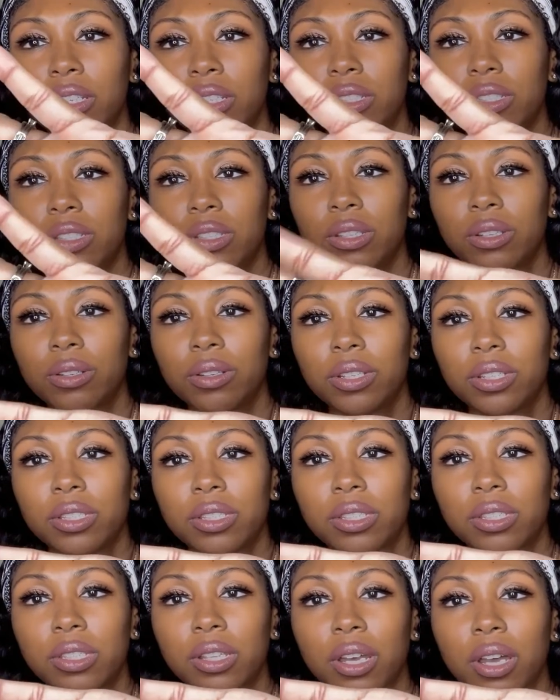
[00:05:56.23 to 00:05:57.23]
So
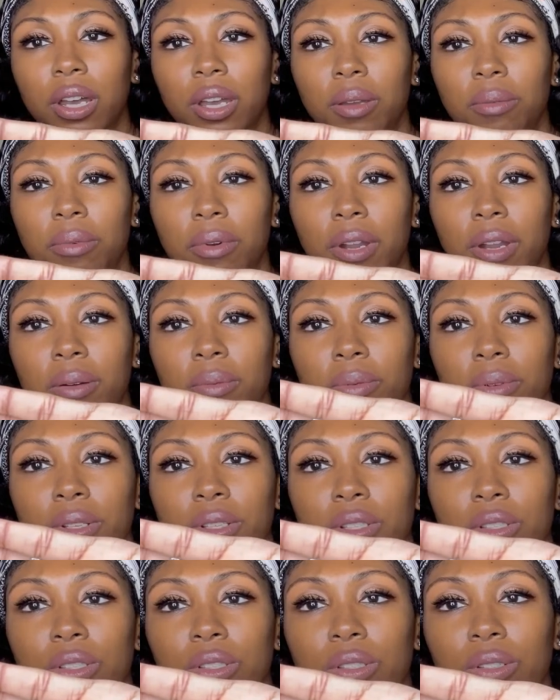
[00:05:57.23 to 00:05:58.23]
it's the eyebrow
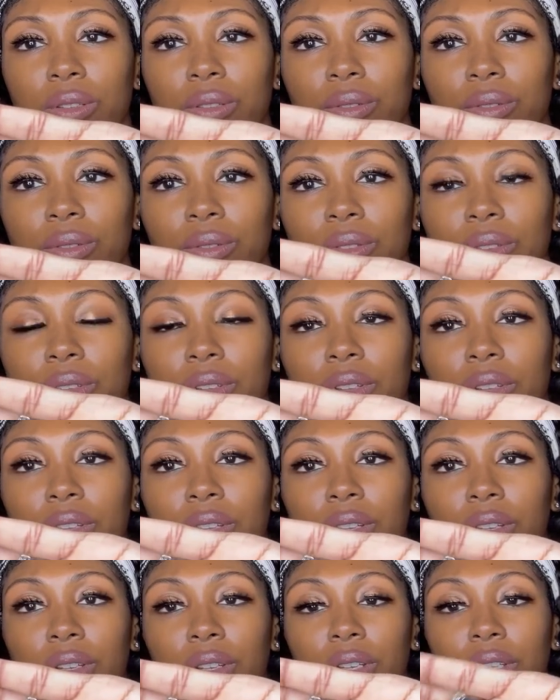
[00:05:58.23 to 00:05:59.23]
pencil
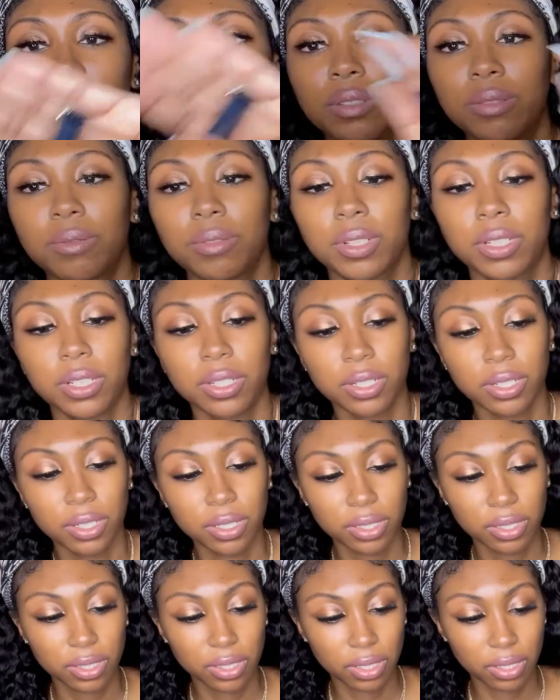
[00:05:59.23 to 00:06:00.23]
is what it
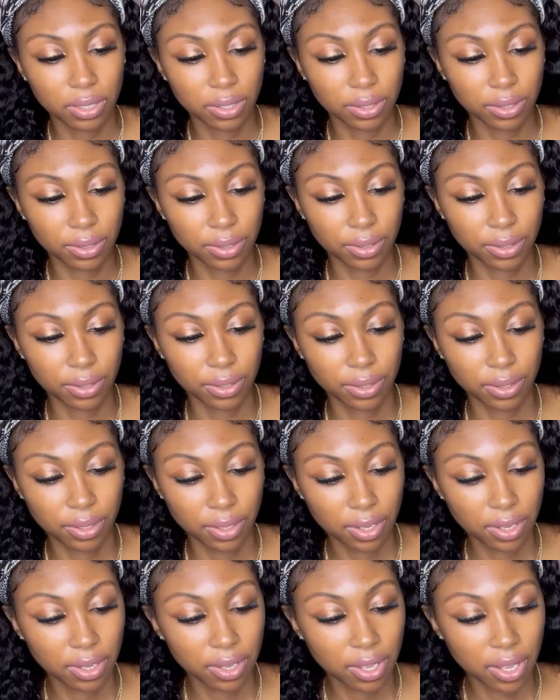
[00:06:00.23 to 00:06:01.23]
is.
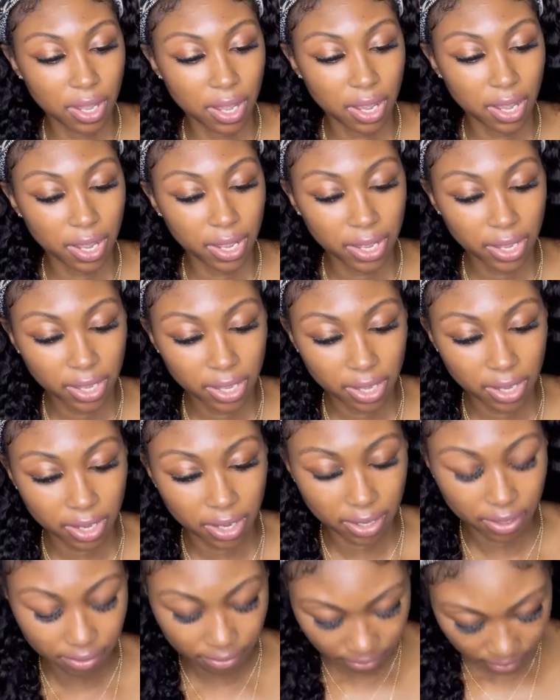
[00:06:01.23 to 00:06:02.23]
I
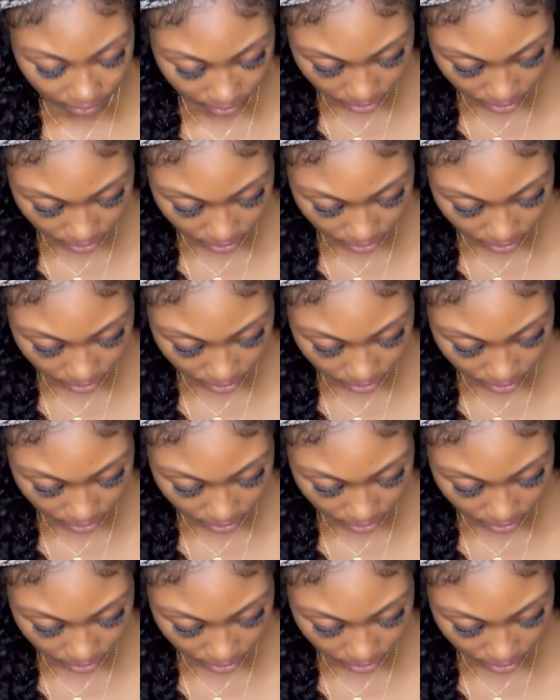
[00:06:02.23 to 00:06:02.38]
have